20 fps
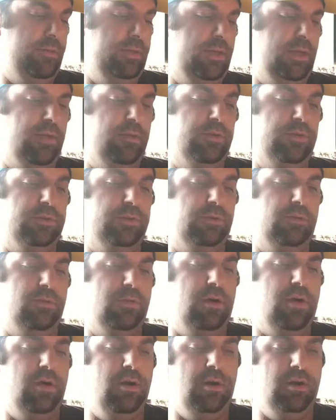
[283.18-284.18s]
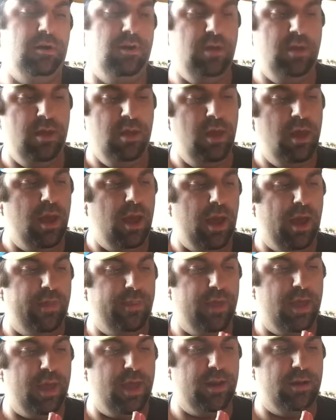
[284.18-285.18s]
but the other two are.
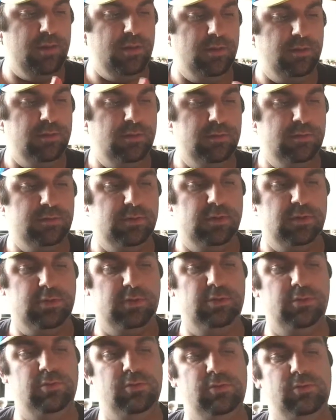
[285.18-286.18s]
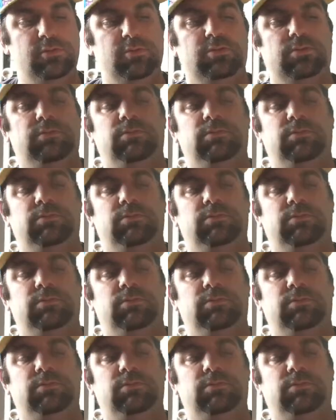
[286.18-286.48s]
And then the two